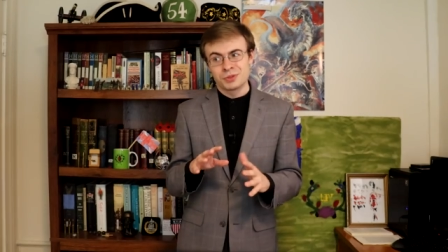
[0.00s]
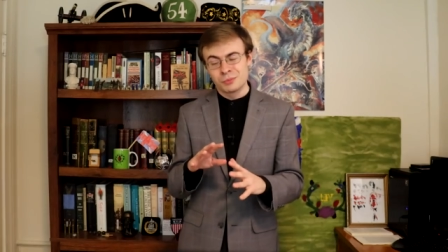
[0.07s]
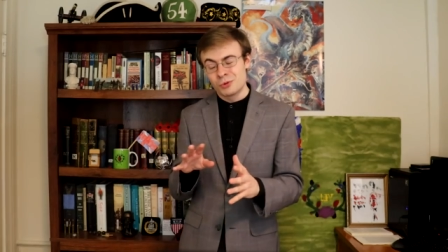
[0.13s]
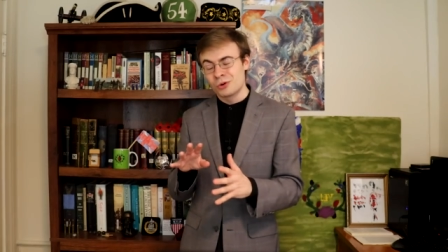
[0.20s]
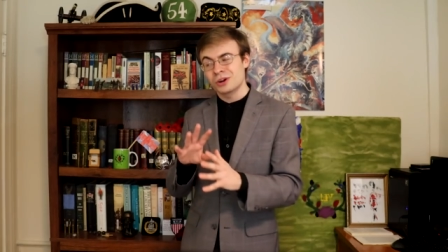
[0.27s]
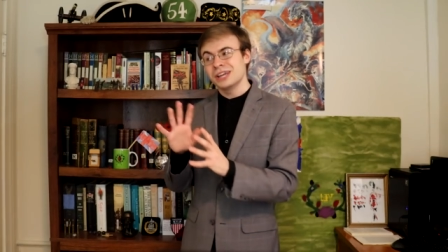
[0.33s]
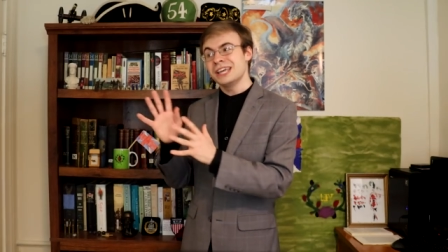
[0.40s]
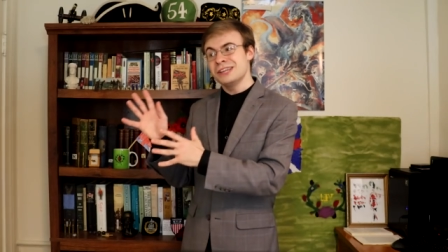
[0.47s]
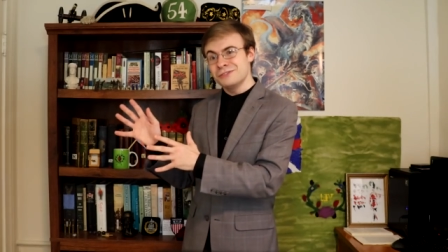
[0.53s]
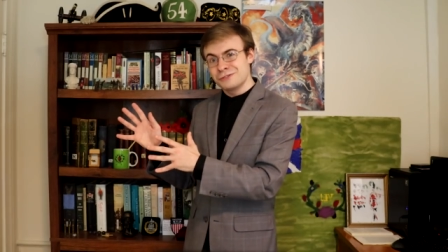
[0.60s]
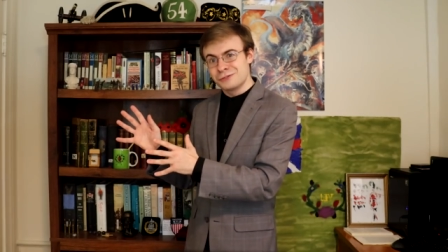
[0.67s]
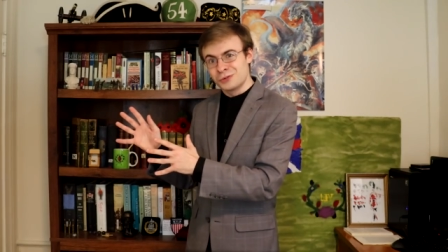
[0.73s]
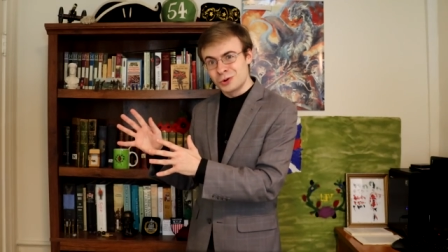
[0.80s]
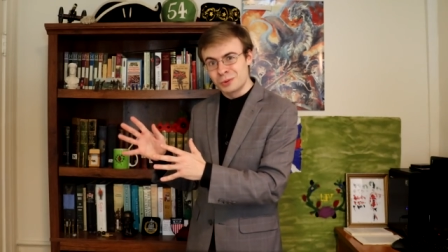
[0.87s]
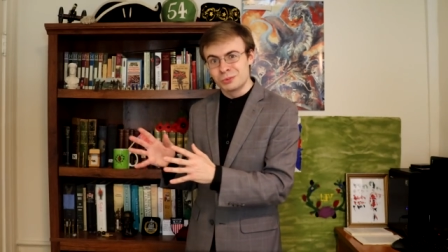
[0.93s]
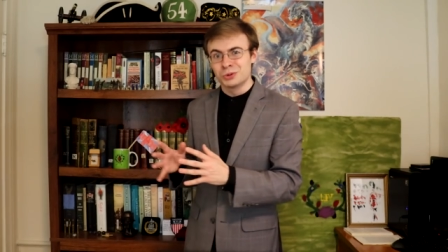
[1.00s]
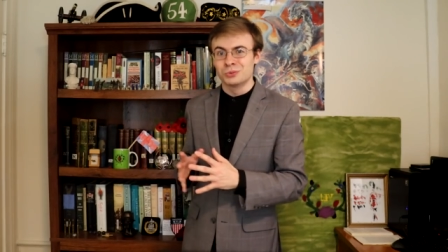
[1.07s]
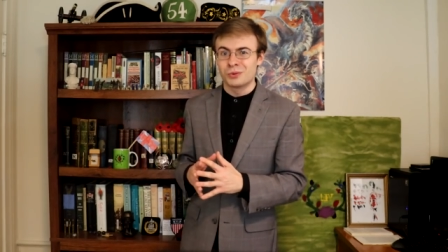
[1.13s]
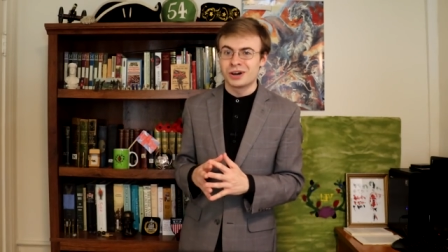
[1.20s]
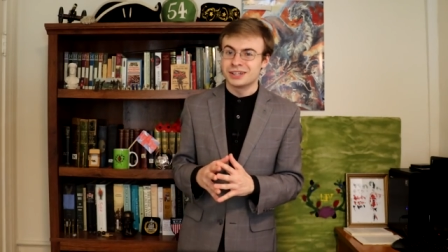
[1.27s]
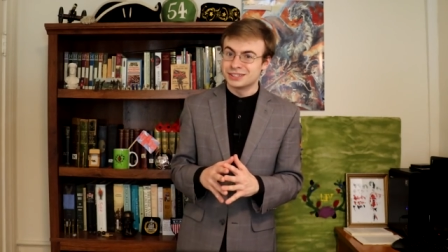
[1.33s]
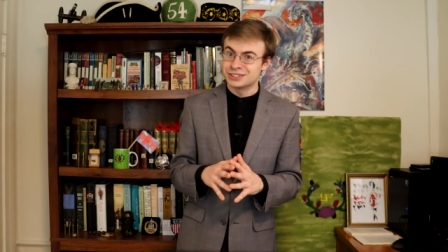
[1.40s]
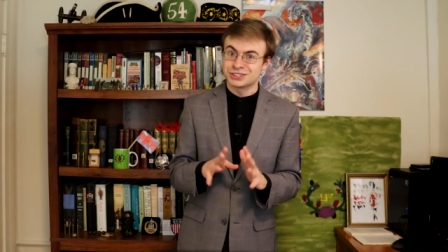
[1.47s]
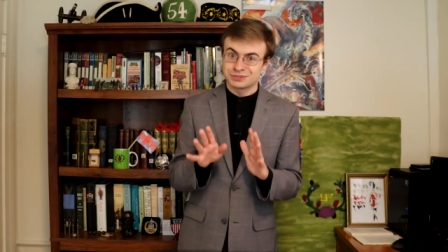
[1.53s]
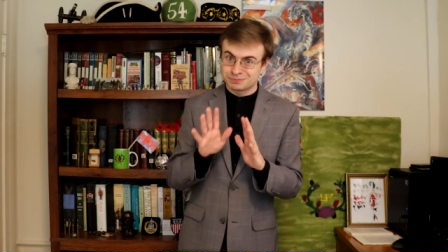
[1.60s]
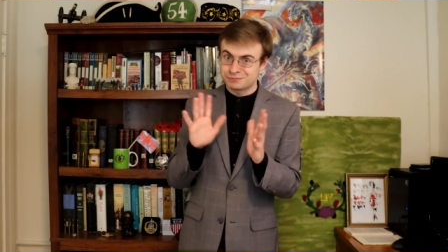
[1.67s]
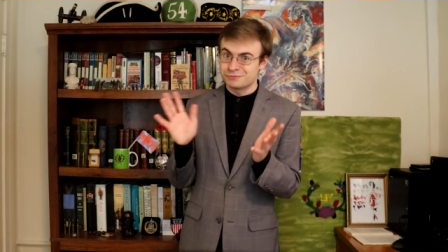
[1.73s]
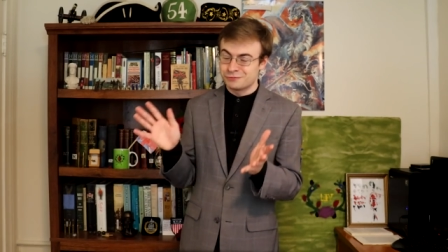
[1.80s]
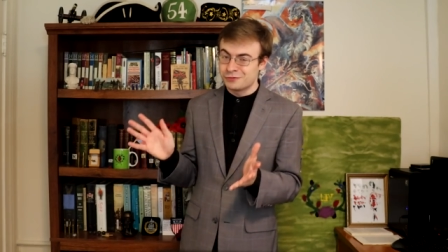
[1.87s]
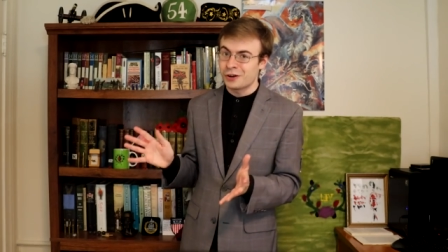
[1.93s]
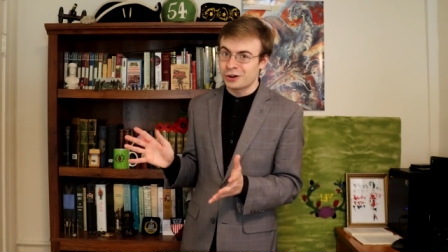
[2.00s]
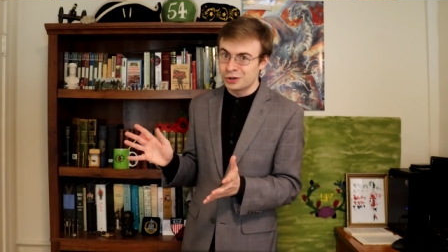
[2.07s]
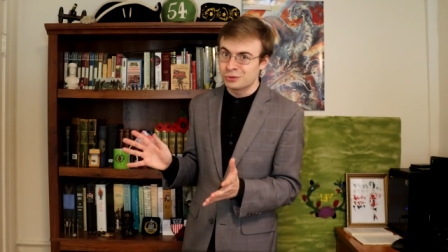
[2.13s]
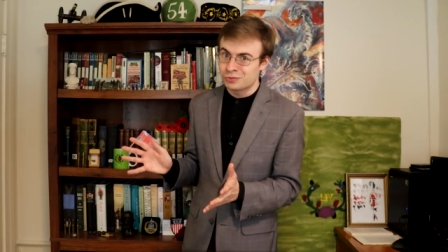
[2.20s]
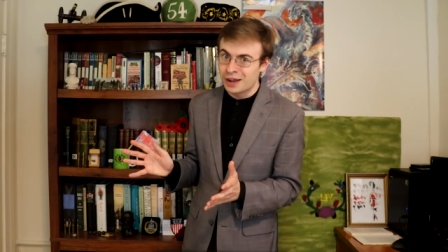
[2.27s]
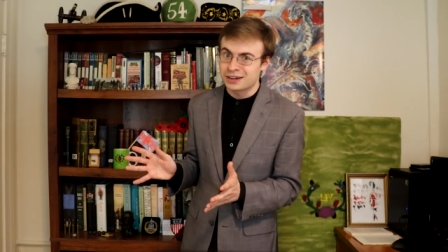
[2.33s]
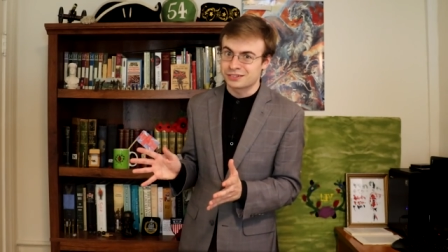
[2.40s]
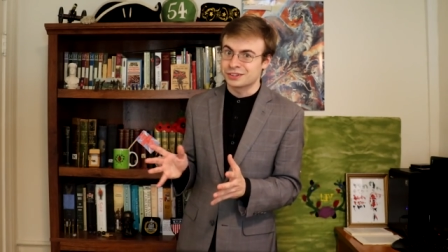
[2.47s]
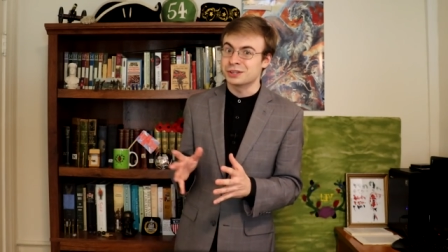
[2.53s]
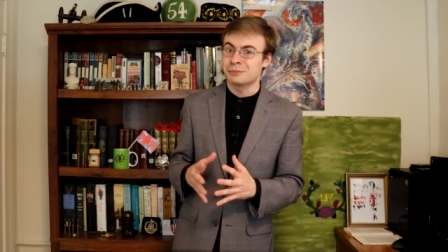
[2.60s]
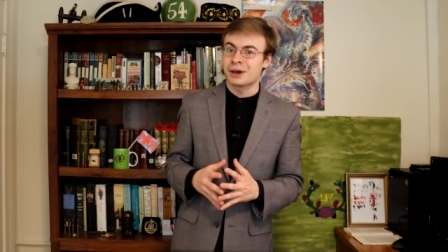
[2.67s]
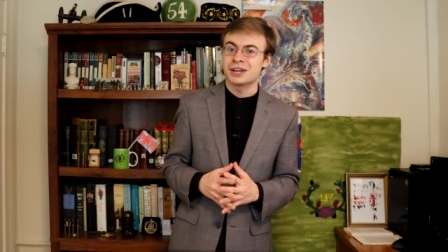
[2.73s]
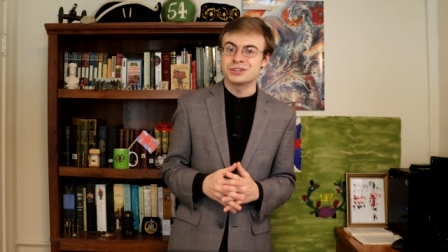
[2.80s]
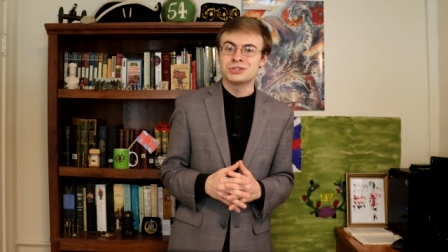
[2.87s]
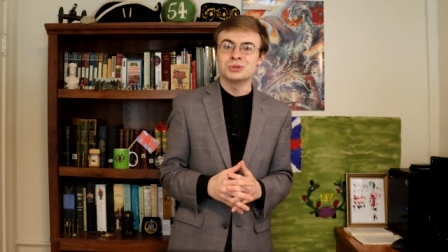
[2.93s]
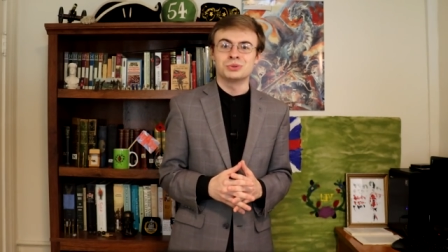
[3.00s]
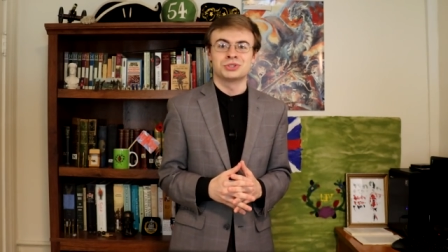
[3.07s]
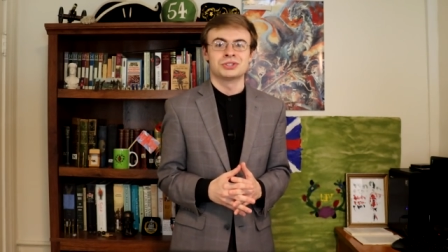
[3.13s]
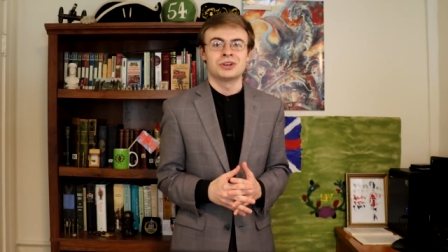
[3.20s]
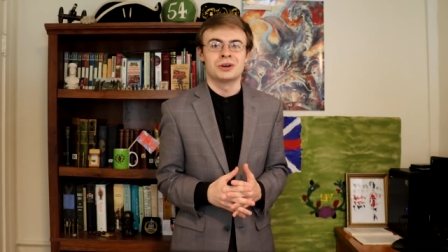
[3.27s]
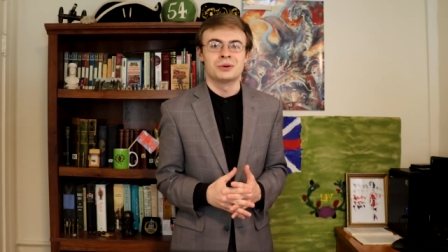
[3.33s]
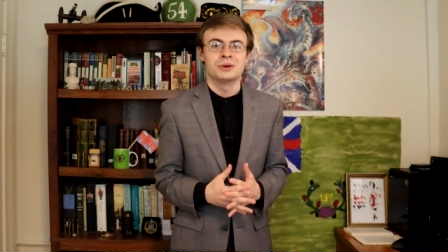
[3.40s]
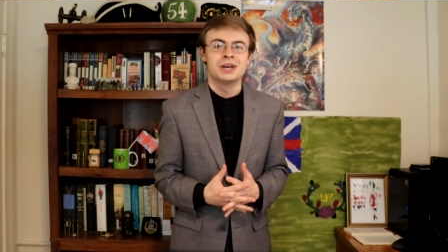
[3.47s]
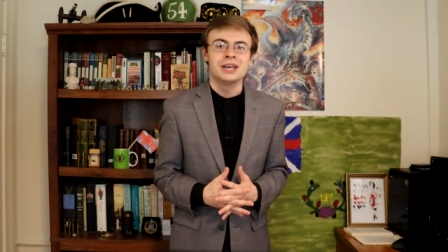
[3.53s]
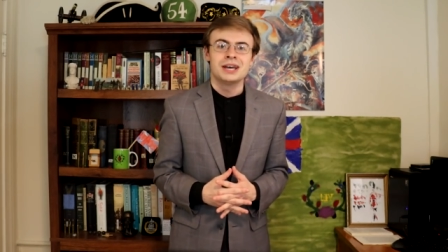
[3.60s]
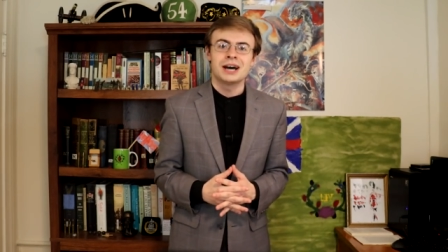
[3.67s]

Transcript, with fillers: the more informal ones very readily might do so.